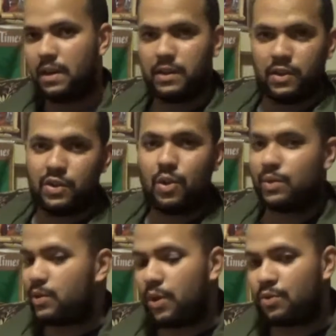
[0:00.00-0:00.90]
You
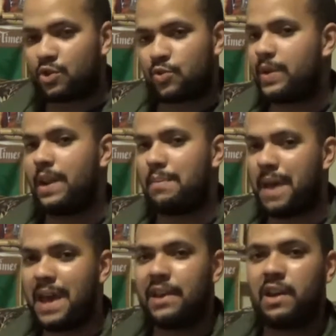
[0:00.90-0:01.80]
don't treat a
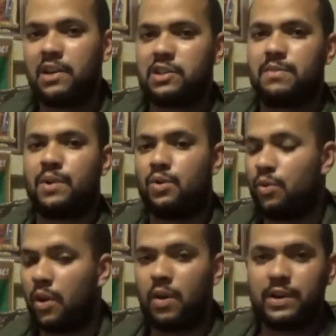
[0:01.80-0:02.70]
paying customer who
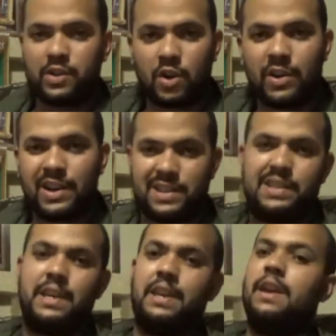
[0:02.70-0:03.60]
had already turned in his
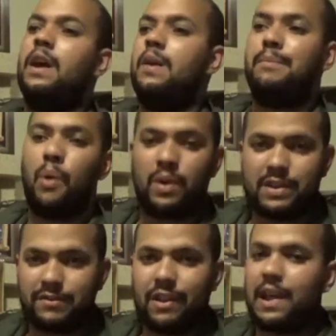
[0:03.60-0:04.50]
ticket, boarded
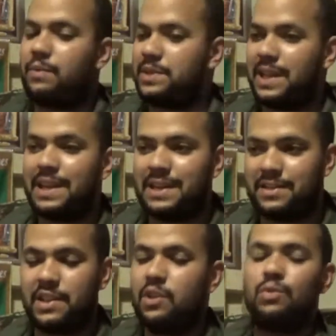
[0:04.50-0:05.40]
the flight, was in his
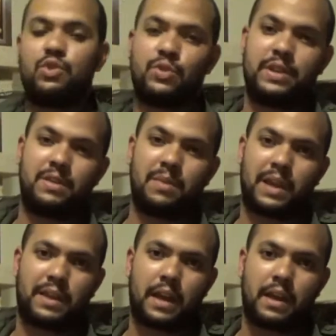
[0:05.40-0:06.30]
seat. You don't treat them
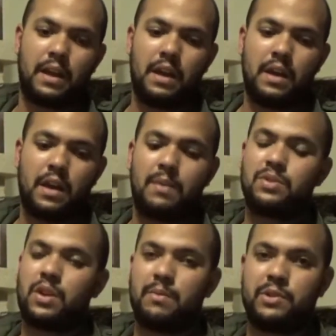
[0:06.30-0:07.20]
like that. I'm
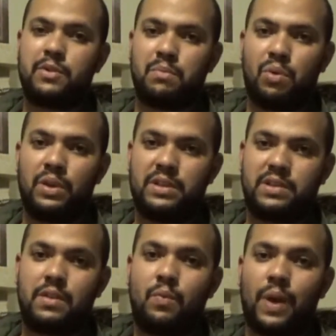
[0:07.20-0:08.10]
sorry, but your employees
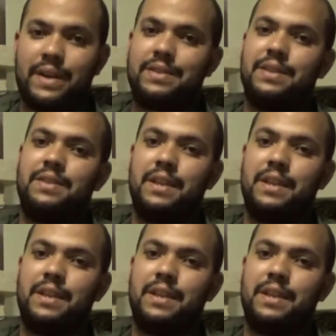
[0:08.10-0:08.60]
can wait.